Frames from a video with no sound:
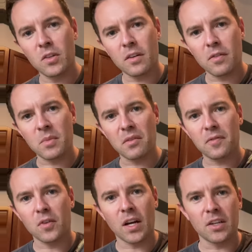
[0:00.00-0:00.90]
you look from the
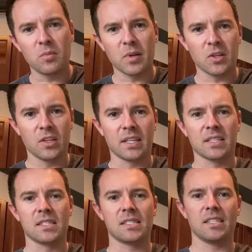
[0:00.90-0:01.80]
front, you barely
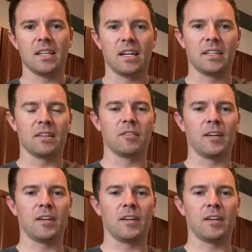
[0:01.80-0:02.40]
can see any of